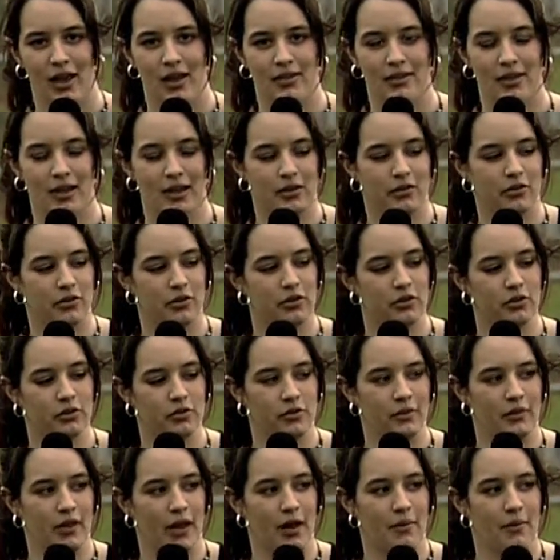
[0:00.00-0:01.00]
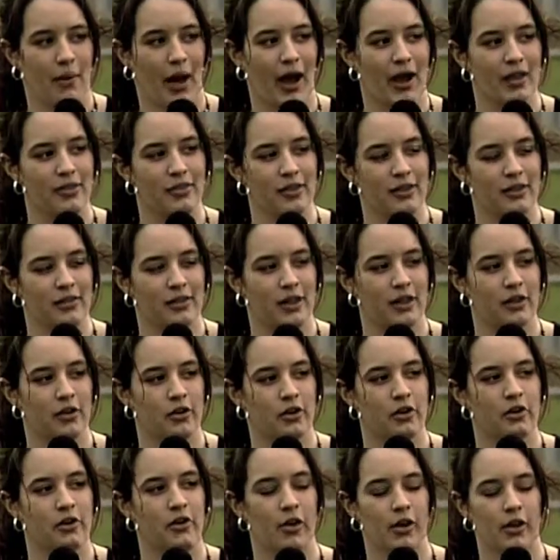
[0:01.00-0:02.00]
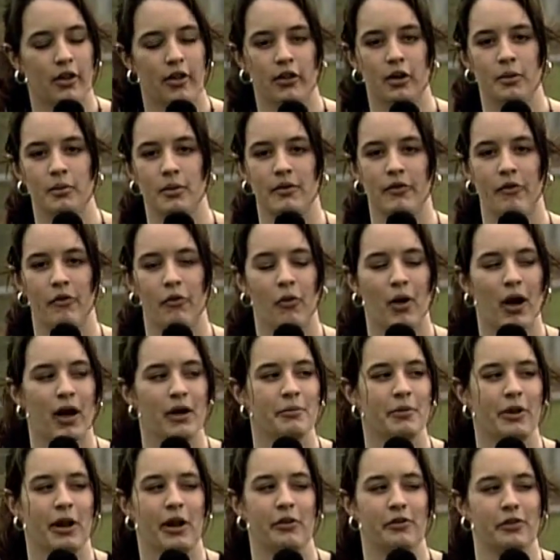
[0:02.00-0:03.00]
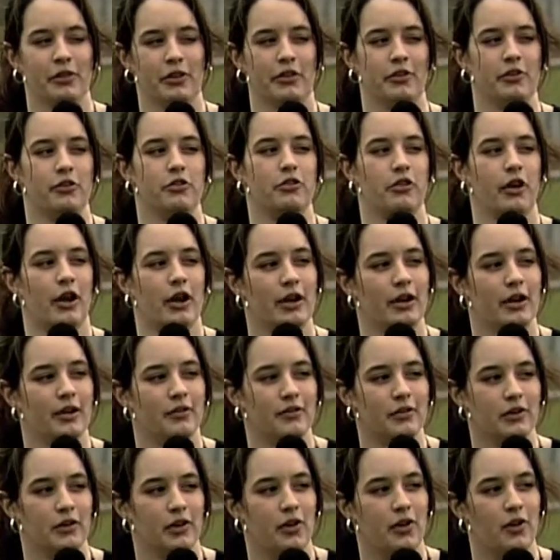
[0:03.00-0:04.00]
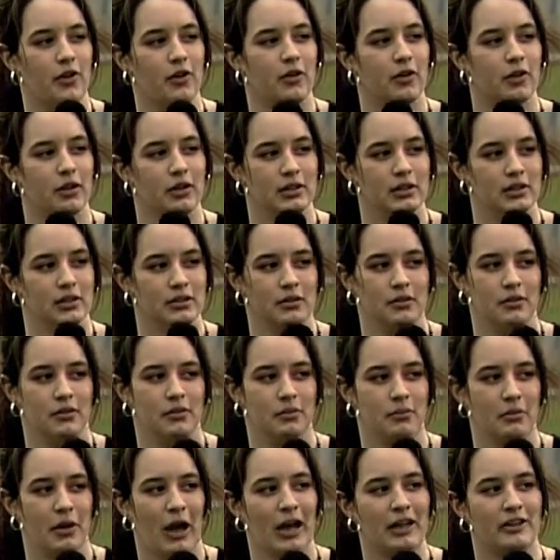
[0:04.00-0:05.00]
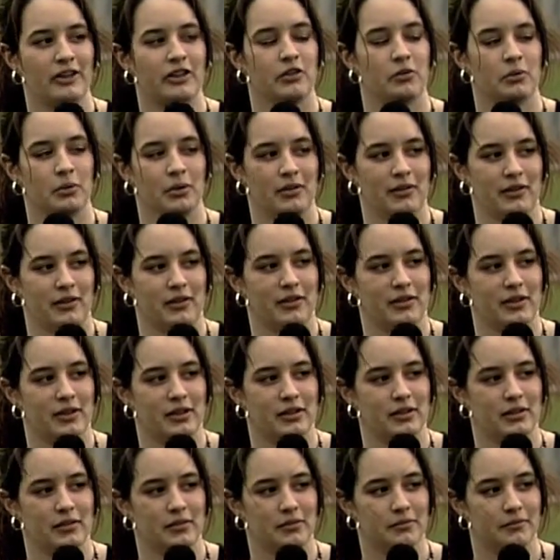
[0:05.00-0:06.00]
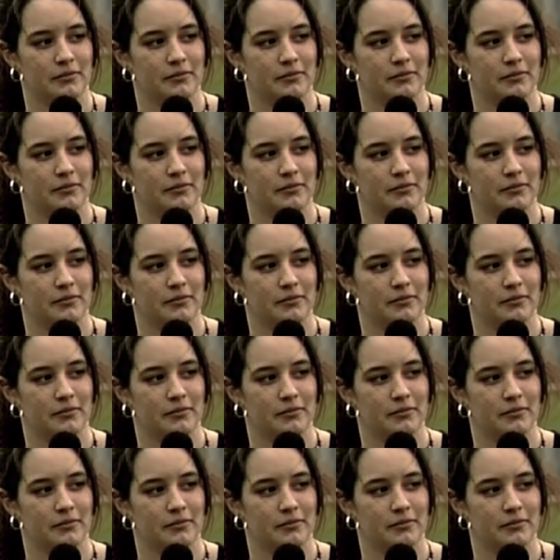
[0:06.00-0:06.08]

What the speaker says: That is huge for them. I think they could go on a little bit of a run, but I don't think they're strong enough to go past the Sweet 16.